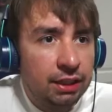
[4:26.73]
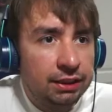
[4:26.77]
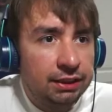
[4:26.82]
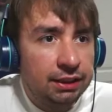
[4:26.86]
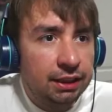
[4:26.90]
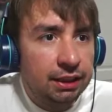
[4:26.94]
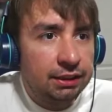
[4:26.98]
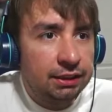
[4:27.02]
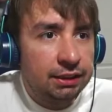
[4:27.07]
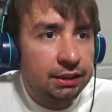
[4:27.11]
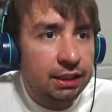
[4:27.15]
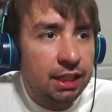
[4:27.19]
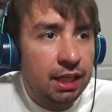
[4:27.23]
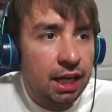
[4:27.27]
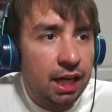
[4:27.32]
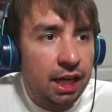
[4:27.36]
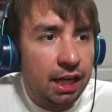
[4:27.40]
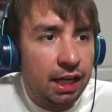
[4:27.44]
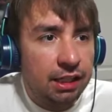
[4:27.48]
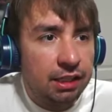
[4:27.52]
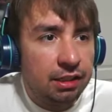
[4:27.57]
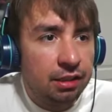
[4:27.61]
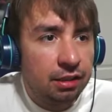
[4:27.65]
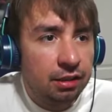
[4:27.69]
this
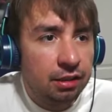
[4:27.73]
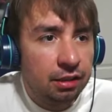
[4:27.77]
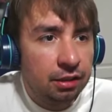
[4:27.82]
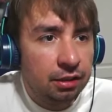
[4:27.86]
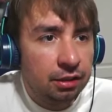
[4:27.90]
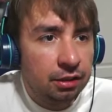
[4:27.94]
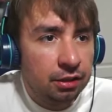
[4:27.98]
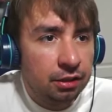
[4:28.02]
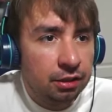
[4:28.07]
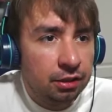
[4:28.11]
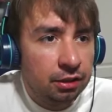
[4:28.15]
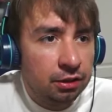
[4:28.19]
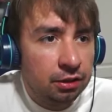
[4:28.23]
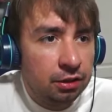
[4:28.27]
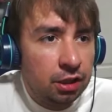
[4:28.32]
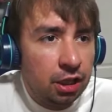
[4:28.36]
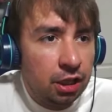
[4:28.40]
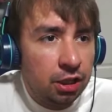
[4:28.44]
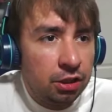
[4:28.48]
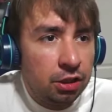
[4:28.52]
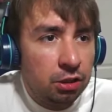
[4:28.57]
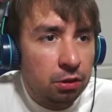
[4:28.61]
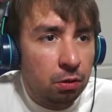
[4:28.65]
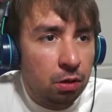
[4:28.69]
kid?
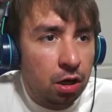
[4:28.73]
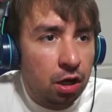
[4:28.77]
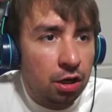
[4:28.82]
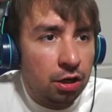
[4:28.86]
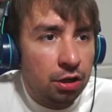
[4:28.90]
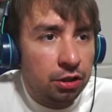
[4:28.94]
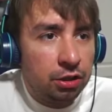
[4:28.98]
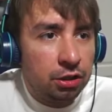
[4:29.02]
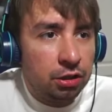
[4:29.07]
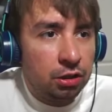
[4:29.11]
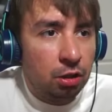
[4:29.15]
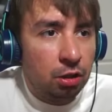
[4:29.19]
There you are. You know